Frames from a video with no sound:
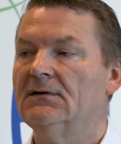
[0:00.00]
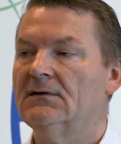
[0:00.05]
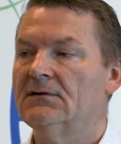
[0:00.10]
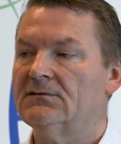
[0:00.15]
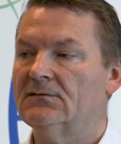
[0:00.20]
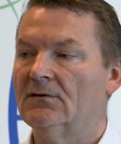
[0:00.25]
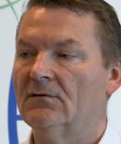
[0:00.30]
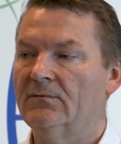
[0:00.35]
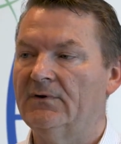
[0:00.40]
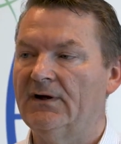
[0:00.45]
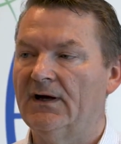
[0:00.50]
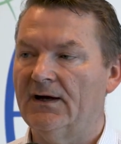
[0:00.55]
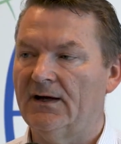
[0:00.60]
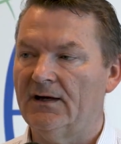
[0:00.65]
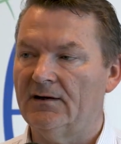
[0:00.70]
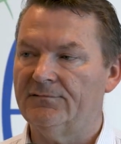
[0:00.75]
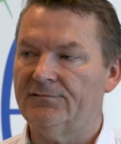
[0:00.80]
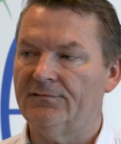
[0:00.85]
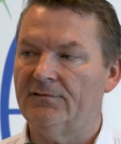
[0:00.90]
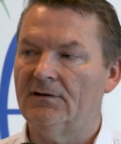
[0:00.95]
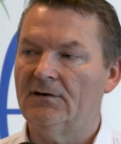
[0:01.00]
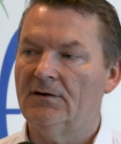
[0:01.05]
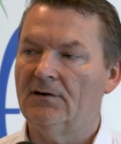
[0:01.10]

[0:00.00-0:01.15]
So we have